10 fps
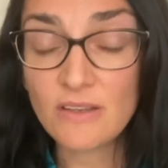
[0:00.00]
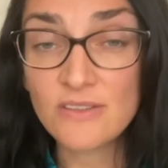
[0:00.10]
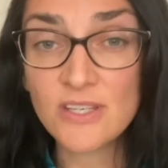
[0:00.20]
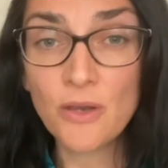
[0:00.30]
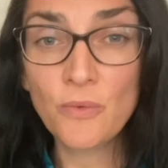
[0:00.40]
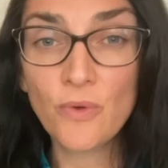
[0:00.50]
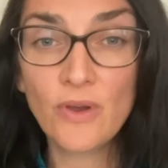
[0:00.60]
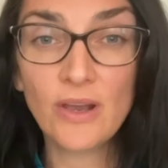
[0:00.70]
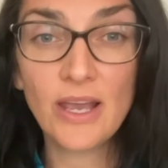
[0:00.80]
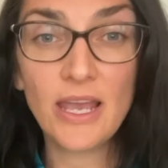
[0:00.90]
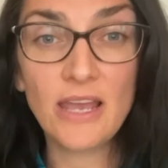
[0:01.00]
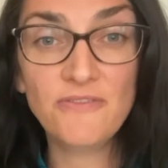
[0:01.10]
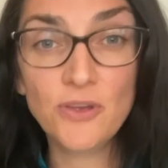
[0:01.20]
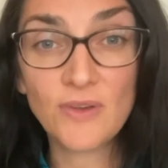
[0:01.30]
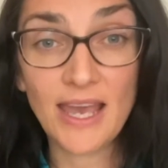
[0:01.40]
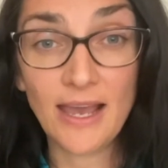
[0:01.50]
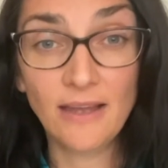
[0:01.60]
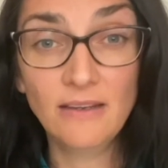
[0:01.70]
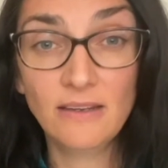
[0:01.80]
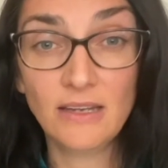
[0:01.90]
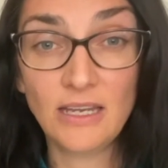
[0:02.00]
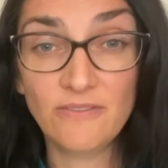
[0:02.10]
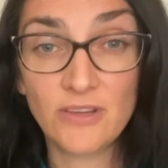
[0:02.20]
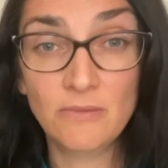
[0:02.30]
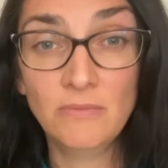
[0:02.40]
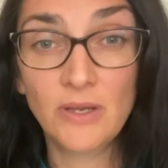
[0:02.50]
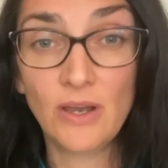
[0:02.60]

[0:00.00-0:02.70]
So if you can, leave them